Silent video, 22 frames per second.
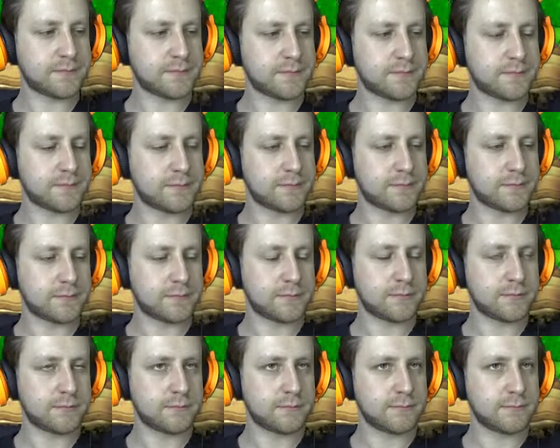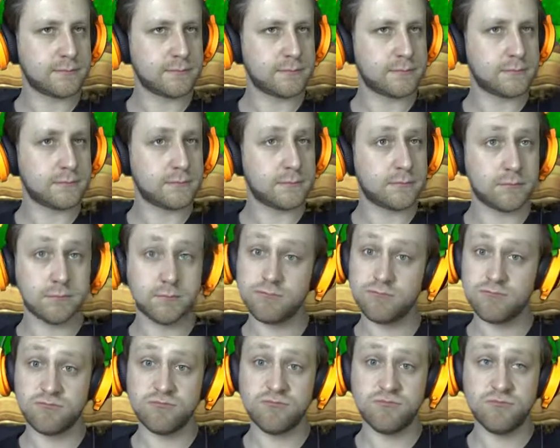
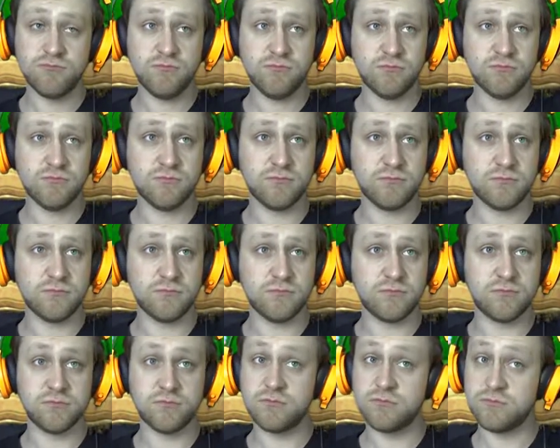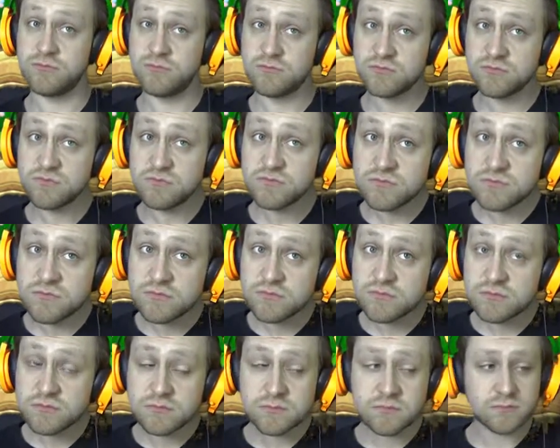
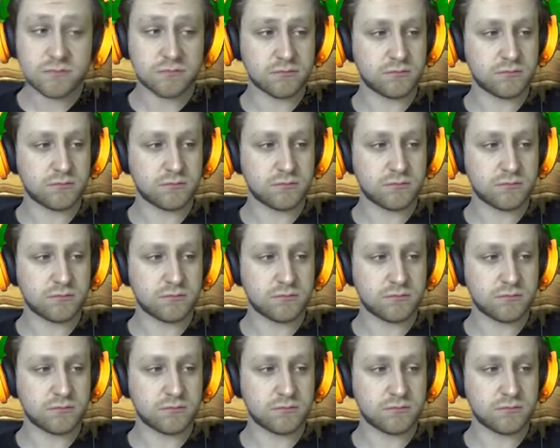[no speech]